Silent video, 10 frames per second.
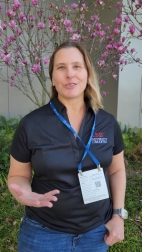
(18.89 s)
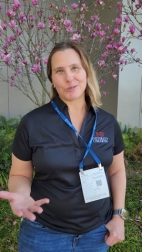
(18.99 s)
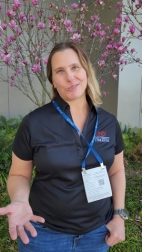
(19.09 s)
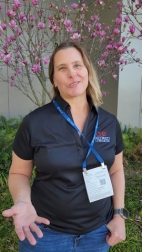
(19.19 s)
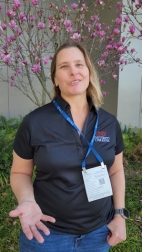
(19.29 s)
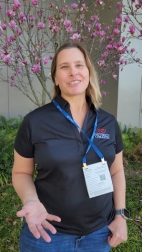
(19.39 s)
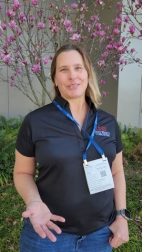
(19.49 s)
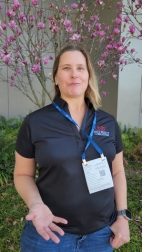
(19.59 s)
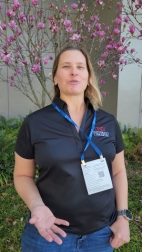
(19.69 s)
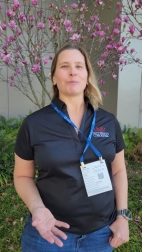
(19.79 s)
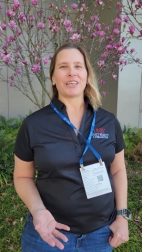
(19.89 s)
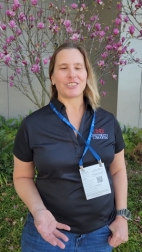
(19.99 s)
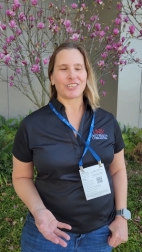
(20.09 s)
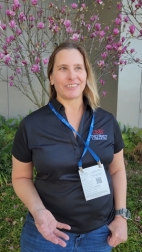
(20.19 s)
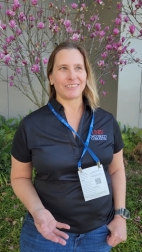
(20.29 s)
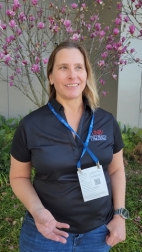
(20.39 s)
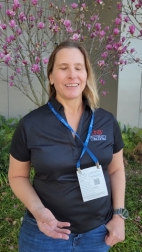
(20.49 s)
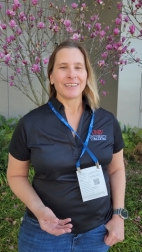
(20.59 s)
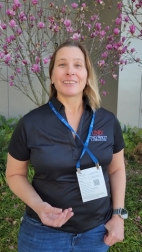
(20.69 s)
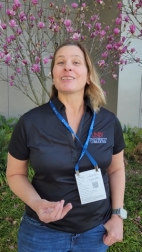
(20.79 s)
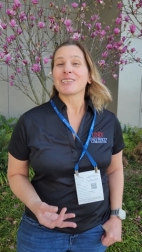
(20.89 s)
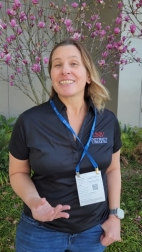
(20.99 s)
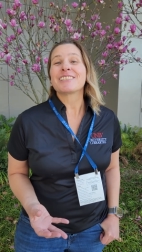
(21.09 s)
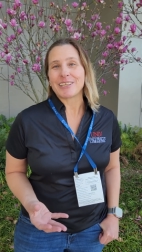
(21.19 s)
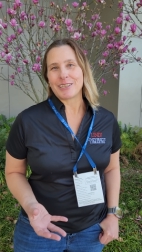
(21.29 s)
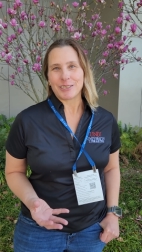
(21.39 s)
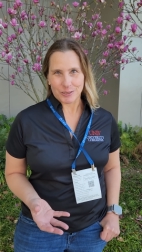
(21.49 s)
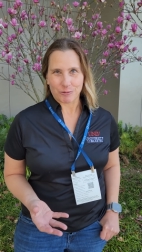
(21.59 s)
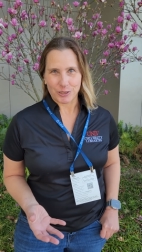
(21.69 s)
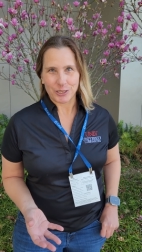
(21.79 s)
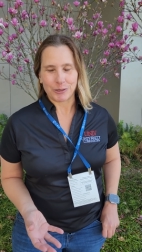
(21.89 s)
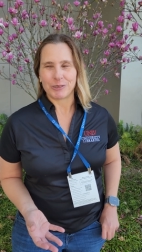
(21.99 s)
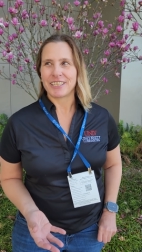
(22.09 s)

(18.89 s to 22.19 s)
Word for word: users to information, then linked data is for you.